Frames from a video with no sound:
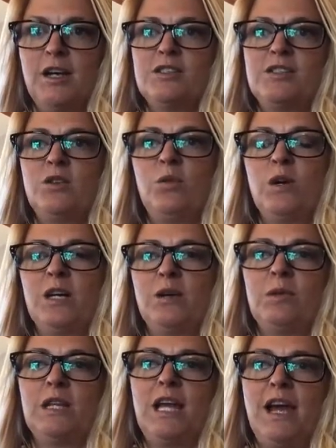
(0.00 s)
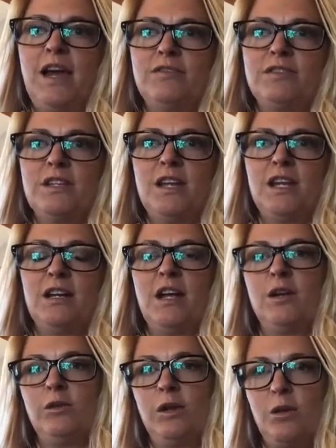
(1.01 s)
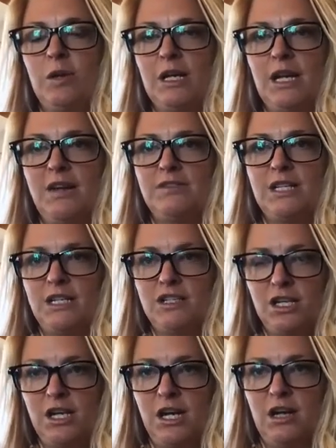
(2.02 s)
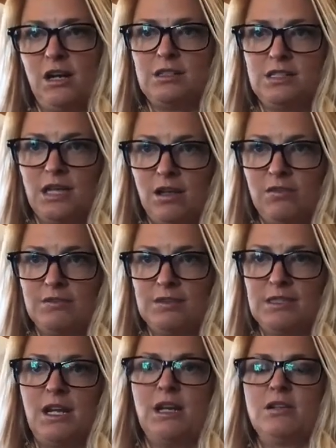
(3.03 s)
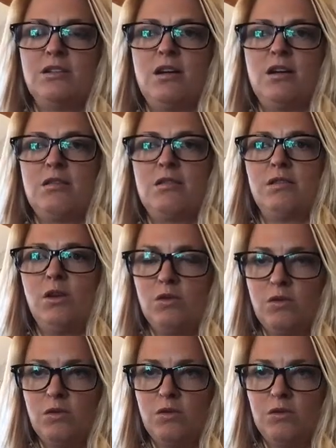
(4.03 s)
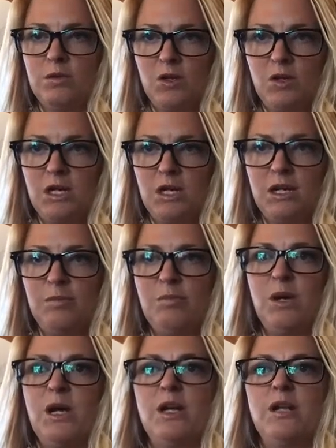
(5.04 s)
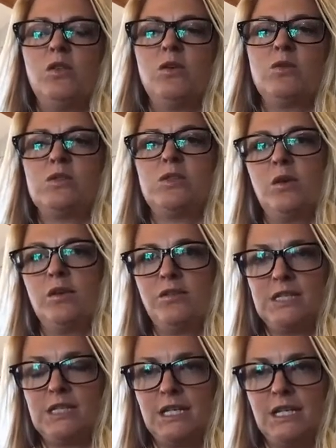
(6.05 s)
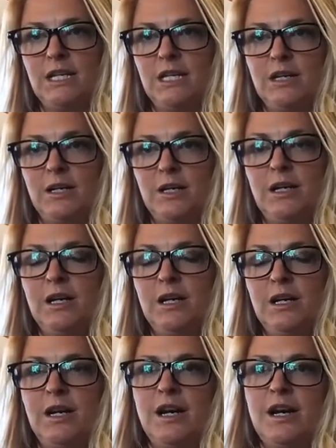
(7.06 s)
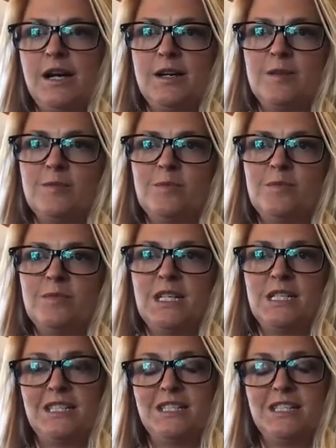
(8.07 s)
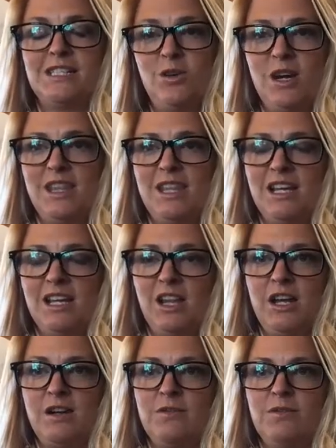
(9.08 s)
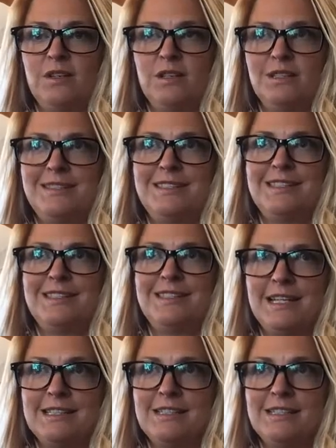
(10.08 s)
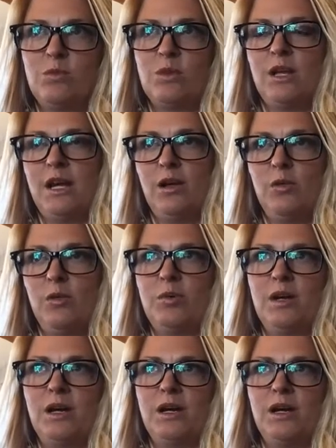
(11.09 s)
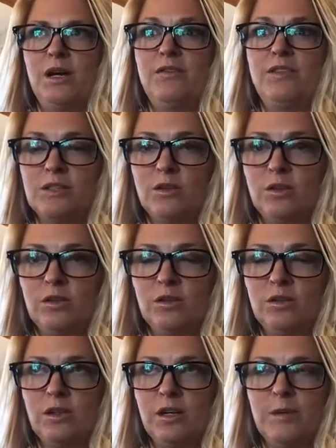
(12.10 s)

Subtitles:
So we're going to really have to think, not only are we going to have to educate ourselves and our local community, but those who are visiting here. Right. So I think a lot of signs will help, visual